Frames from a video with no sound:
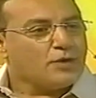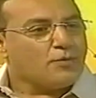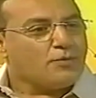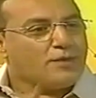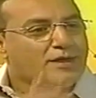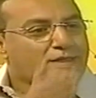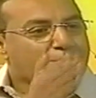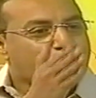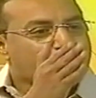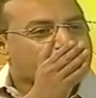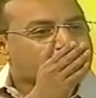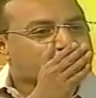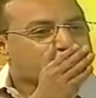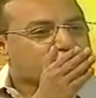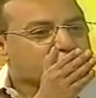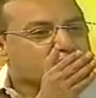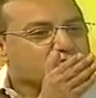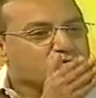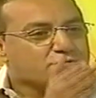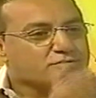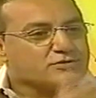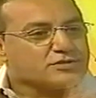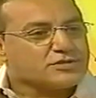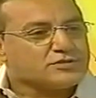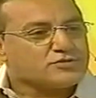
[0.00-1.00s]
When there is
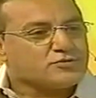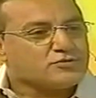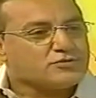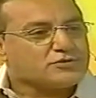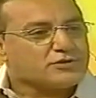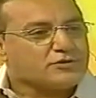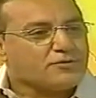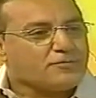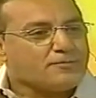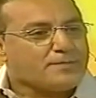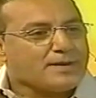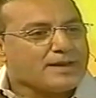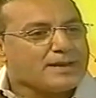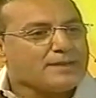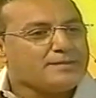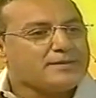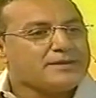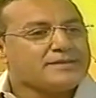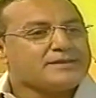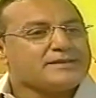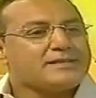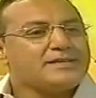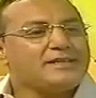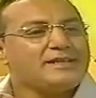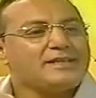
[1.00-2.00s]
dissolution of
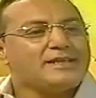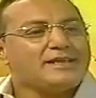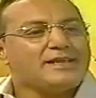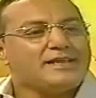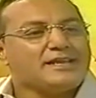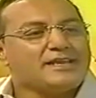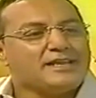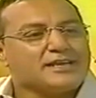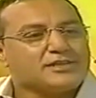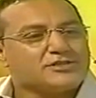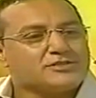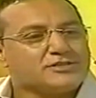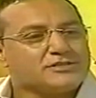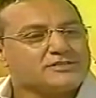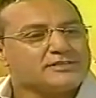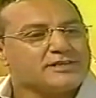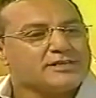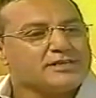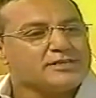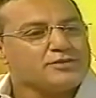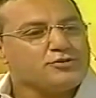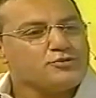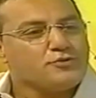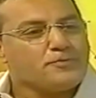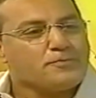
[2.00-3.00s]
Parliament, till elections
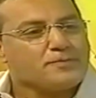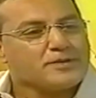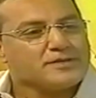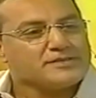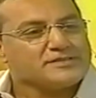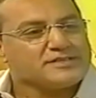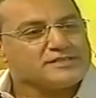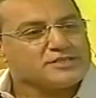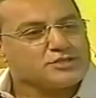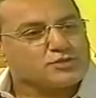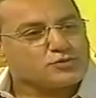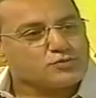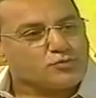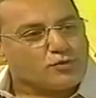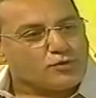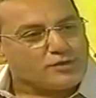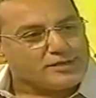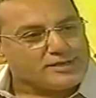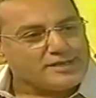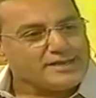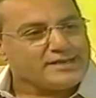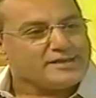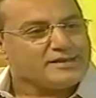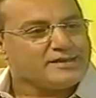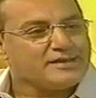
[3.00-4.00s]
and a new president is
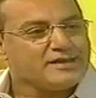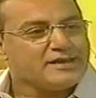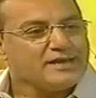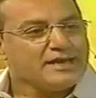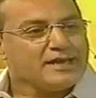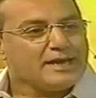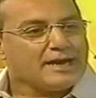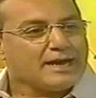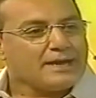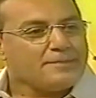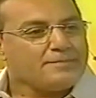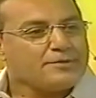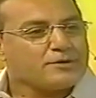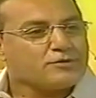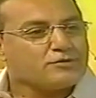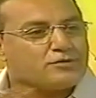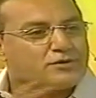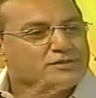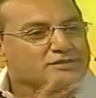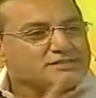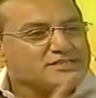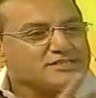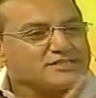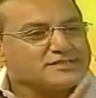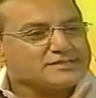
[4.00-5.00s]
sworn in, and
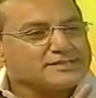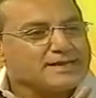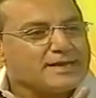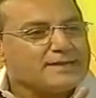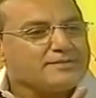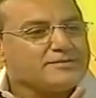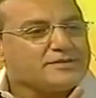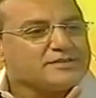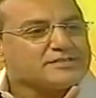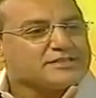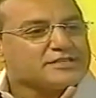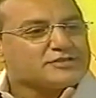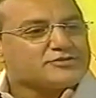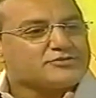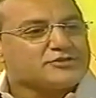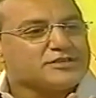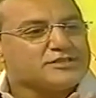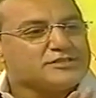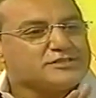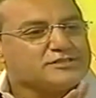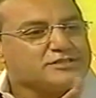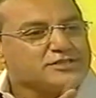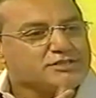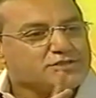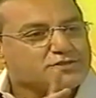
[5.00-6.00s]
because this time there's a
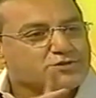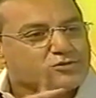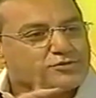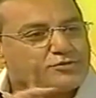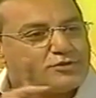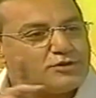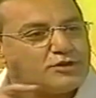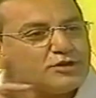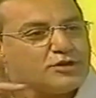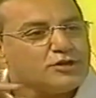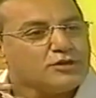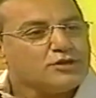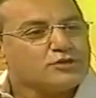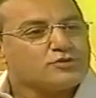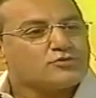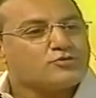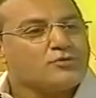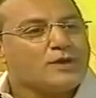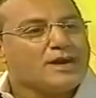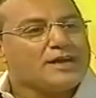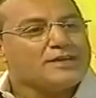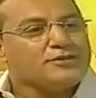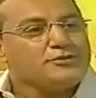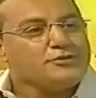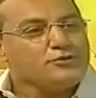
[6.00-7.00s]
transition
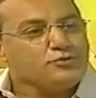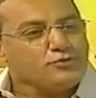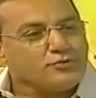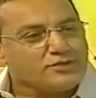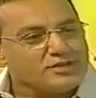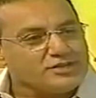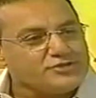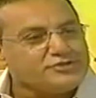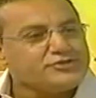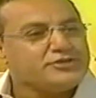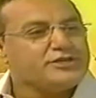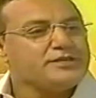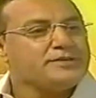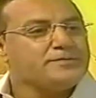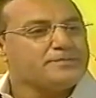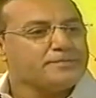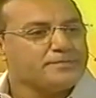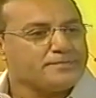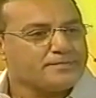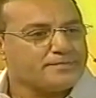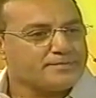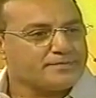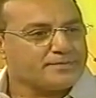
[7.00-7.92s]
to a new regime,